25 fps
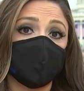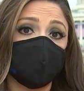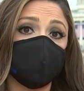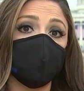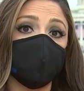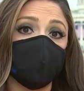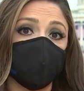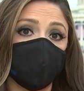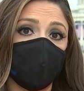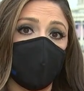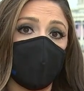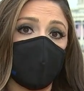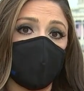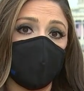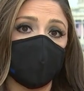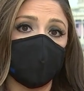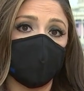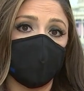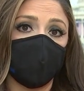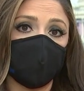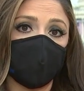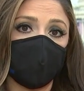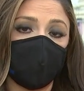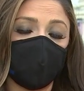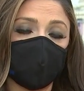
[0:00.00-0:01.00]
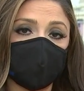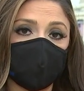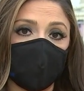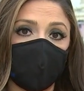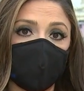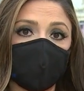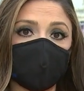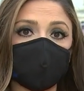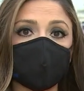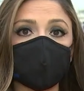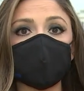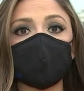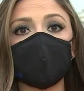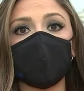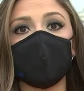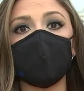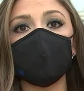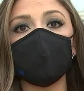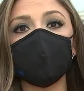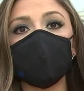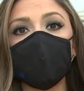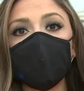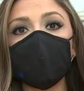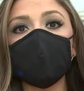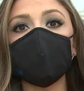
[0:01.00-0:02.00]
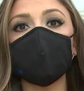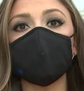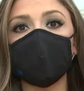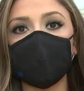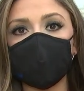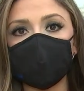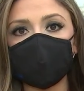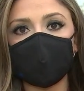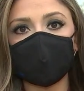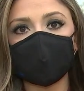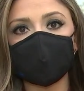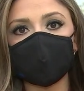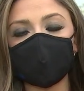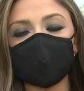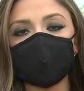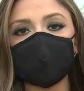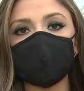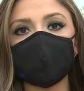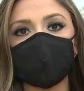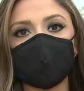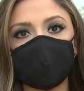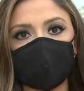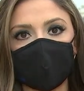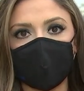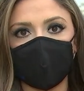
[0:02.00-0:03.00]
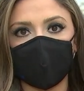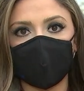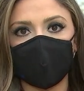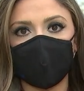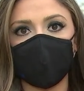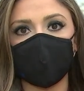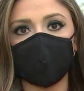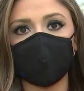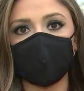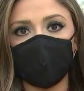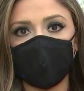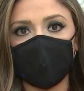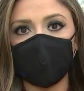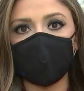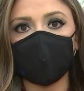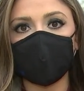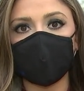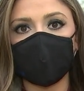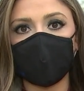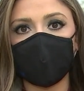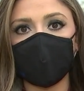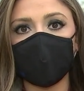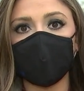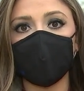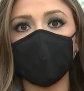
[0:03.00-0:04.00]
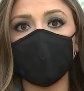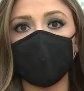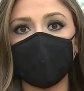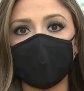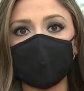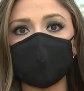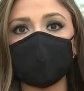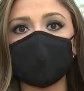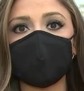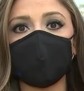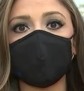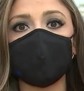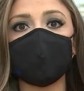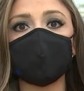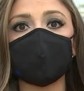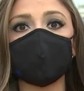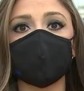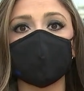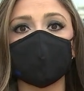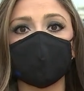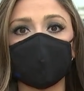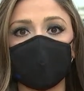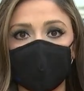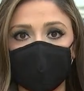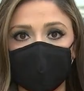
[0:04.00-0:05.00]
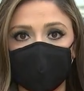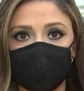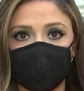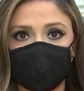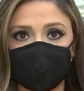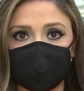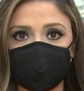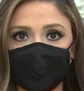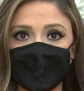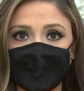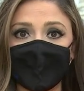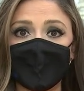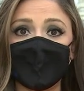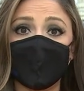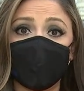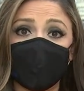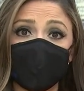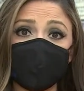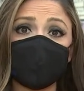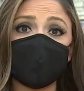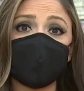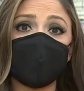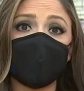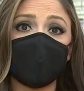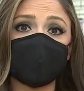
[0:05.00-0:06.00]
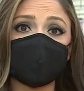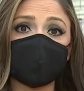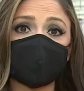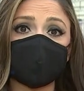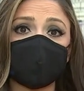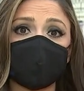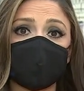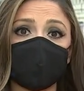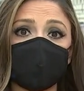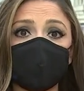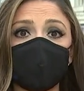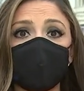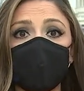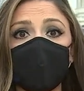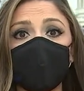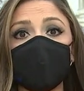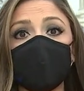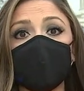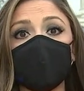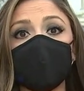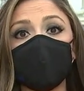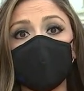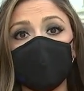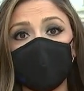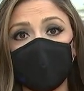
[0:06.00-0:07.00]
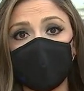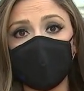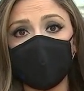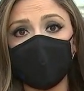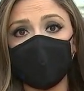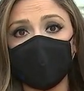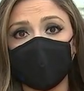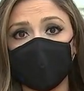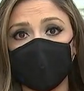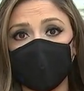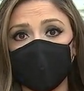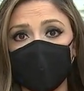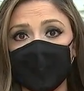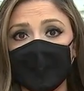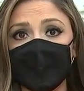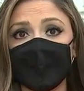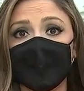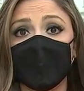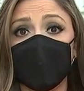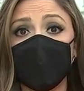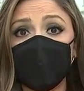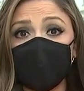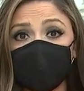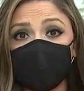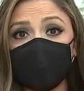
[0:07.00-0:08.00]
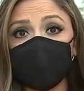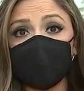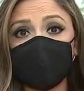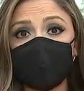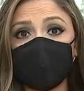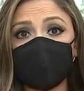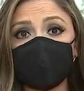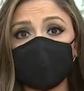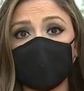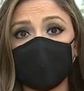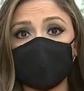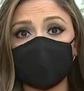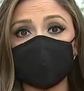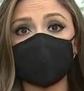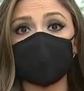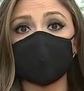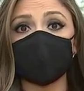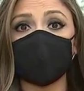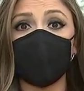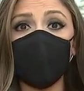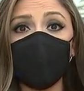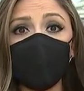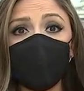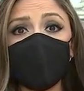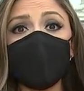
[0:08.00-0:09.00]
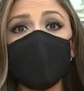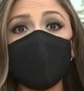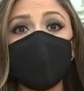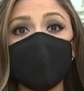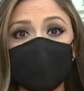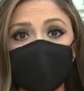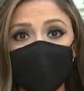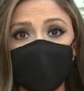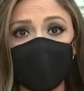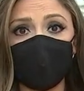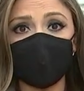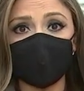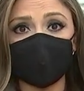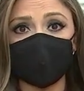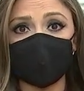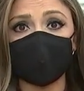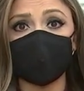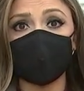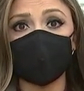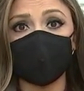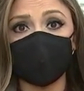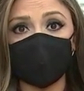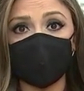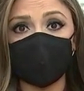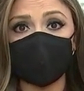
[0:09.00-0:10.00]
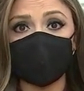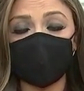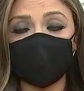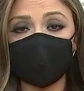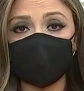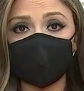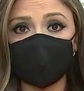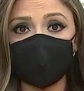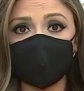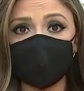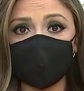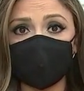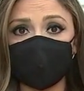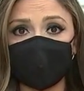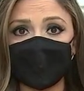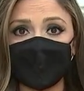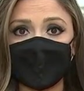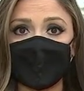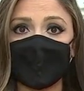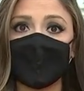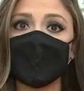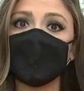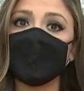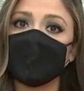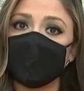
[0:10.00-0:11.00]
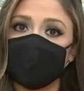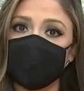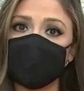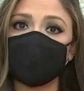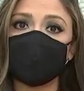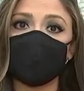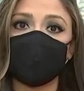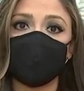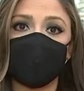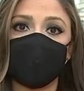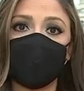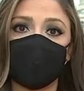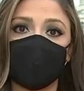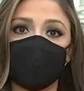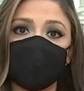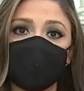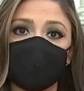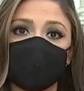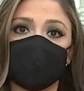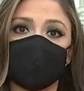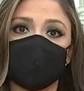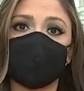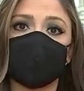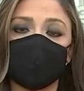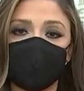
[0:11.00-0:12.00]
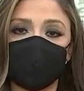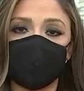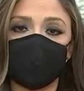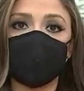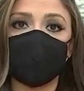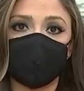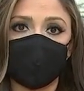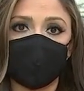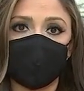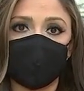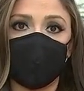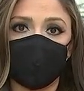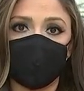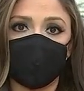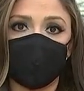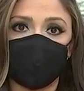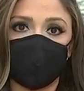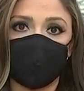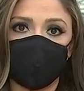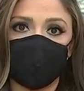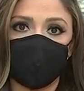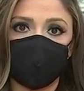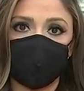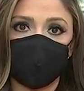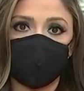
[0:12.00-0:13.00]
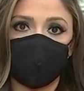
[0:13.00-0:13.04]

Two Capitol Police officers and four protesters died following Wednesday's riot. I did ask Sund about the video of police officers opening gates for protesters. He said that's under investigation.